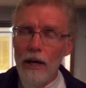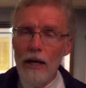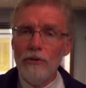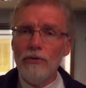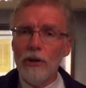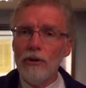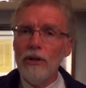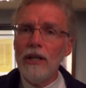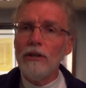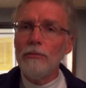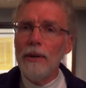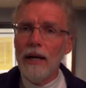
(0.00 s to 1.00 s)
Israel
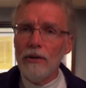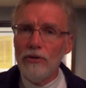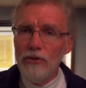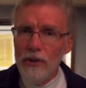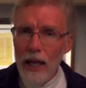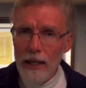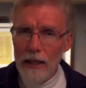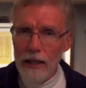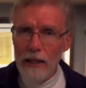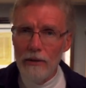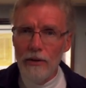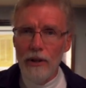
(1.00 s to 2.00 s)
needs to be
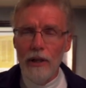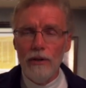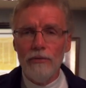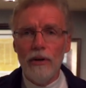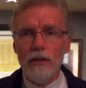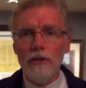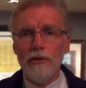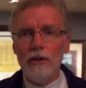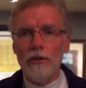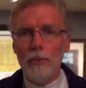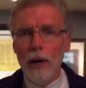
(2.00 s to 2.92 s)
extended into these regions as